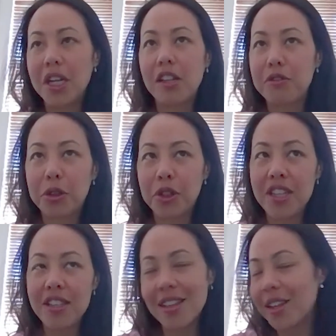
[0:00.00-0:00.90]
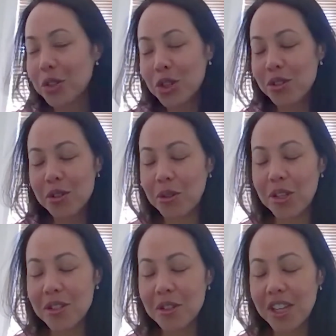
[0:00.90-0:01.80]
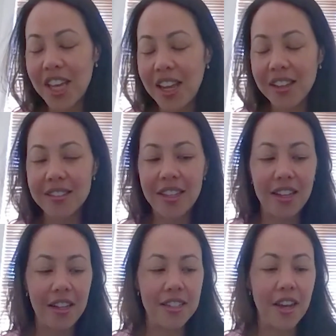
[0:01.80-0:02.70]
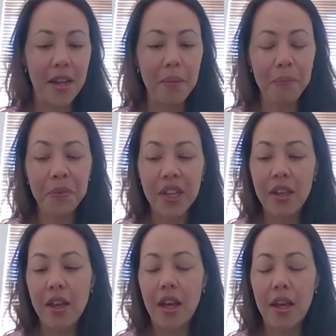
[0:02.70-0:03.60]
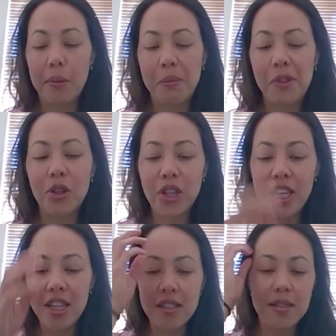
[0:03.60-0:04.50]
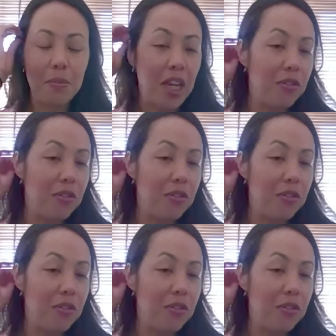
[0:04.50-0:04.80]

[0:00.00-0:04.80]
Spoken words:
I love cookies. I'll choose cookies over cakes anytime. The cookie is made